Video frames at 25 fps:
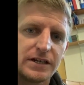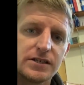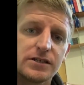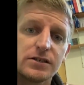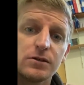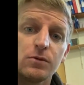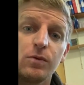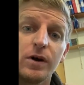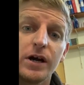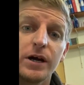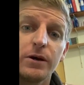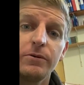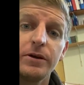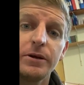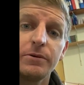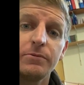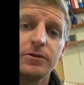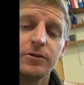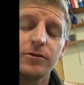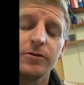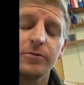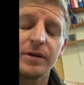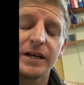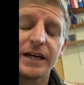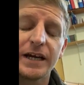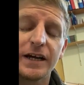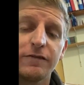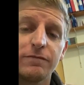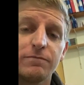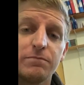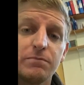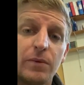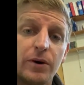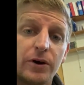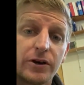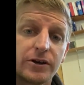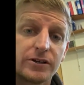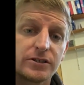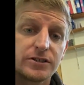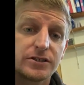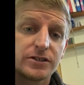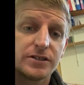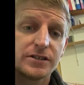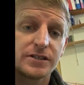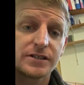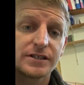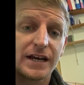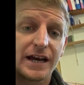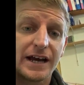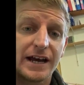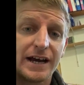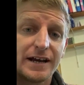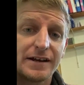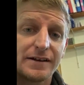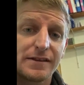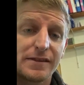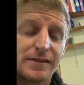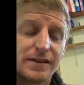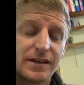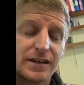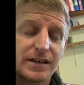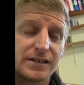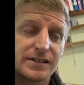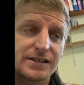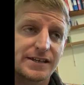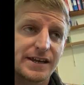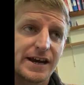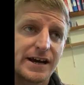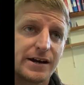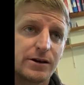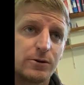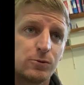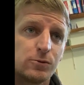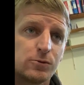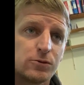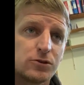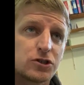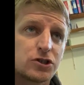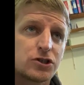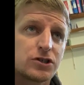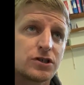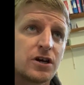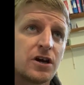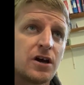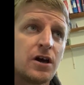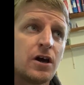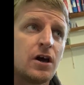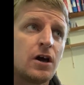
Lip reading: So where we would normally have monitors to hand things out,